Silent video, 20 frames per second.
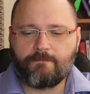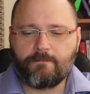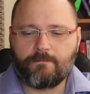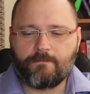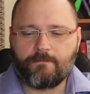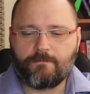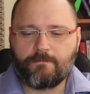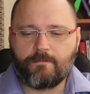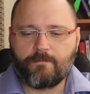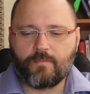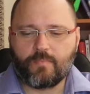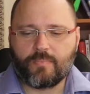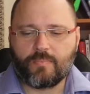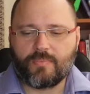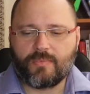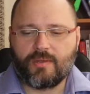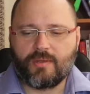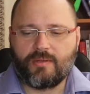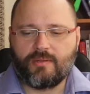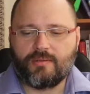
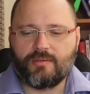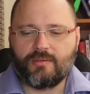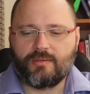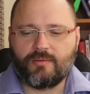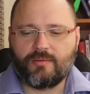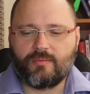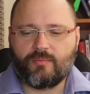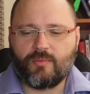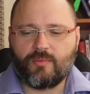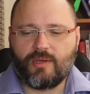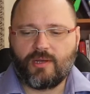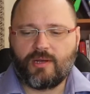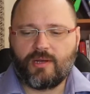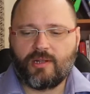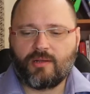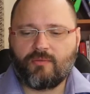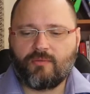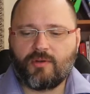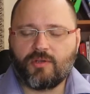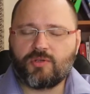We are
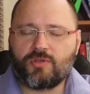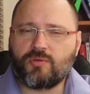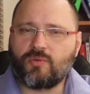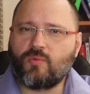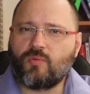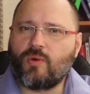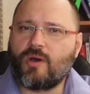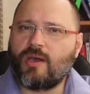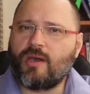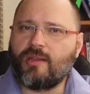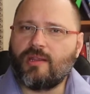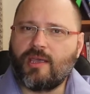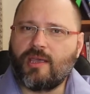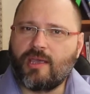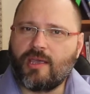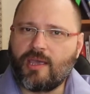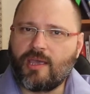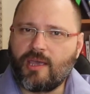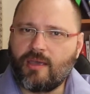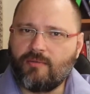not very sure why
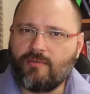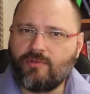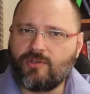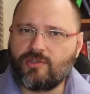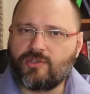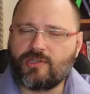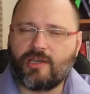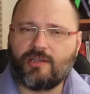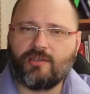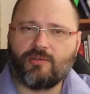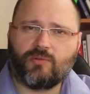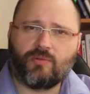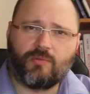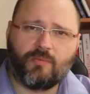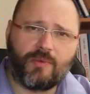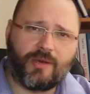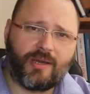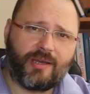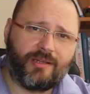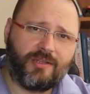they have decided to
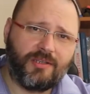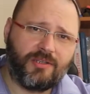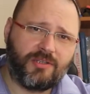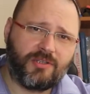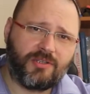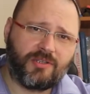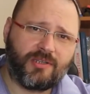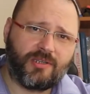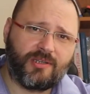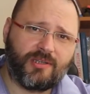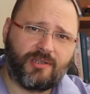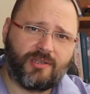buy these